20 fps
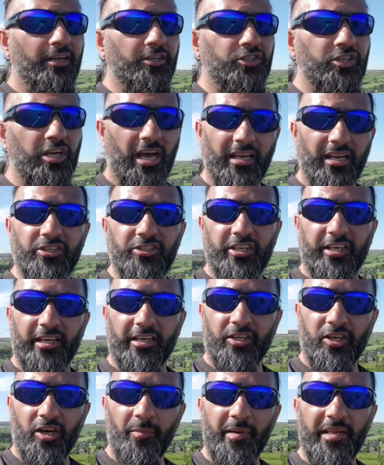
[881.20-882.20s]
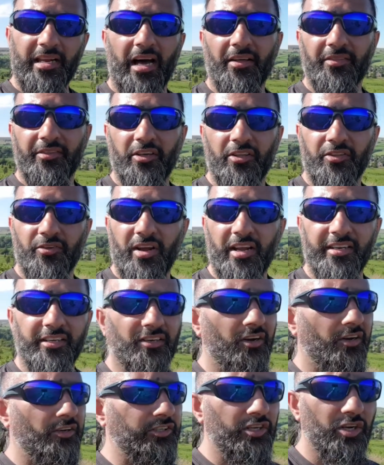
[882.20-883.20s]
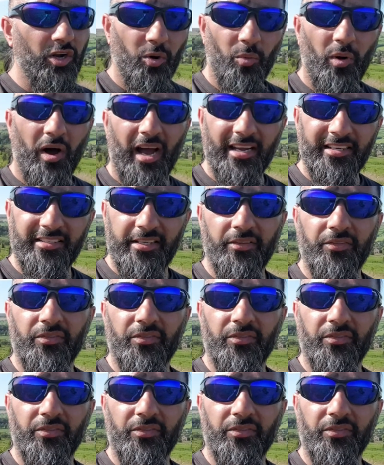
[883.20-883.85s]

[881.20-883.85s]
and challenging and coming out the other end and going, you know what, I